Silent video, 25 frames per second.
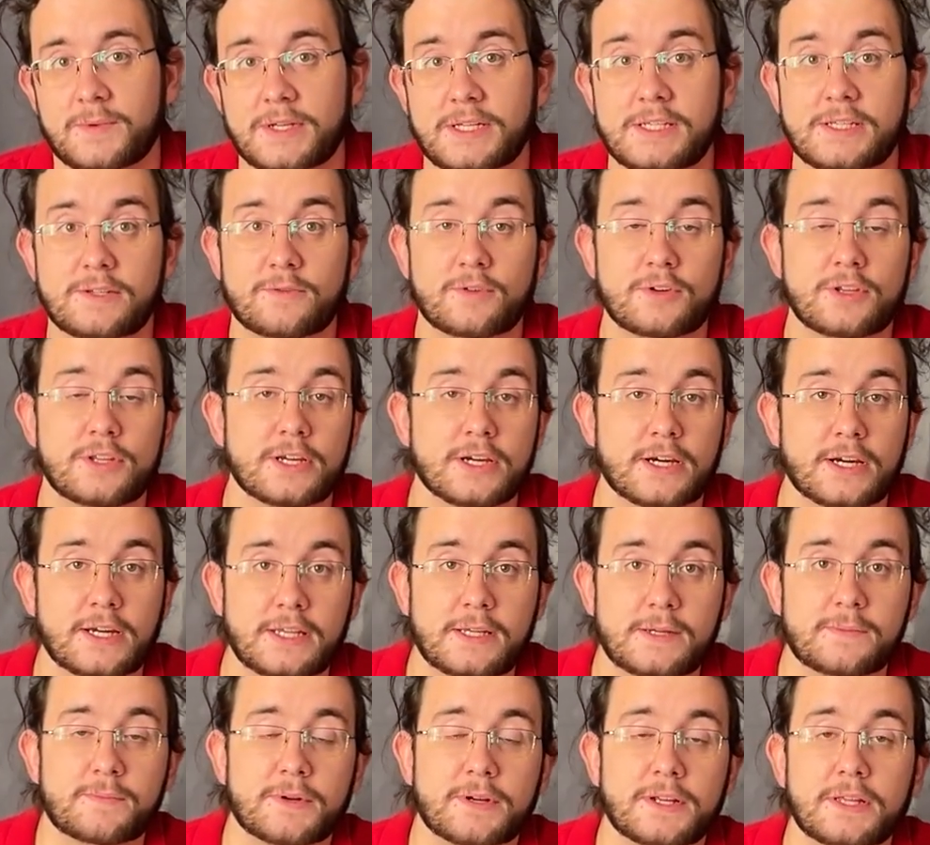thrilled to
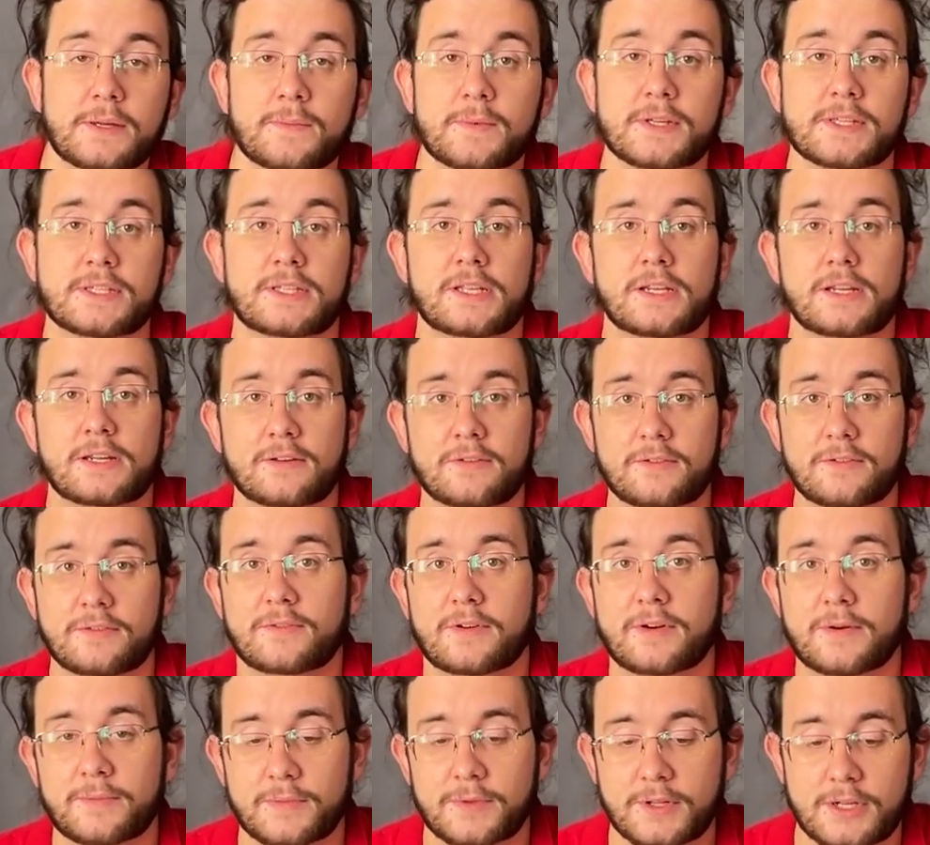introduce our best-selling
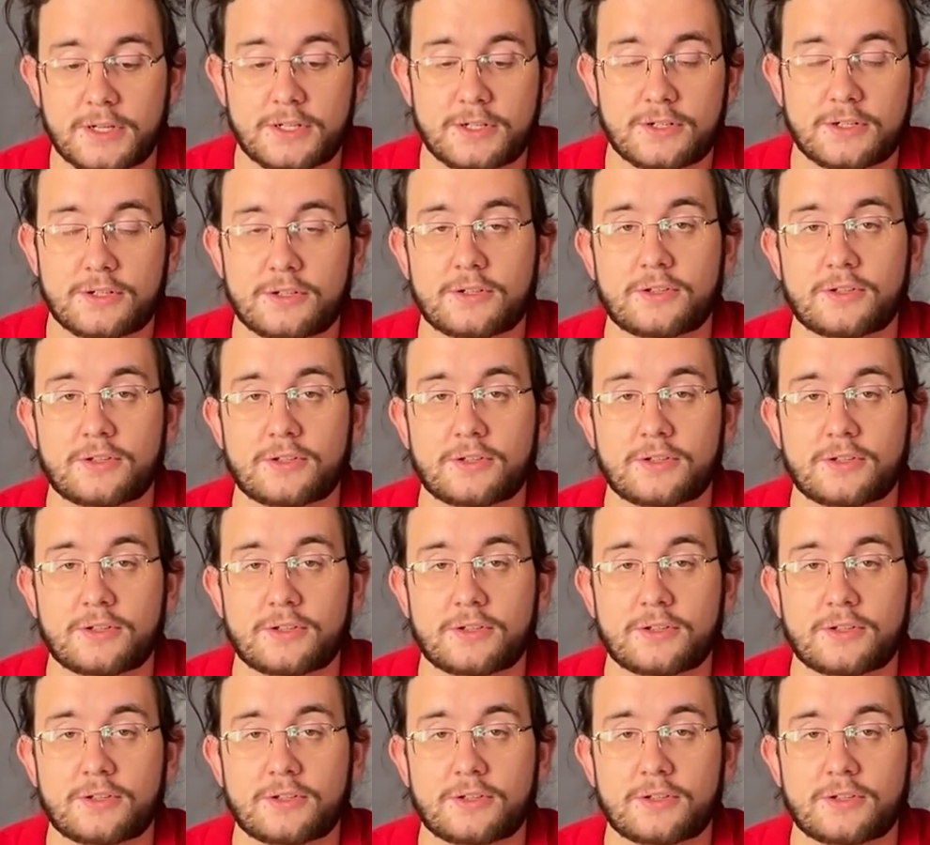product,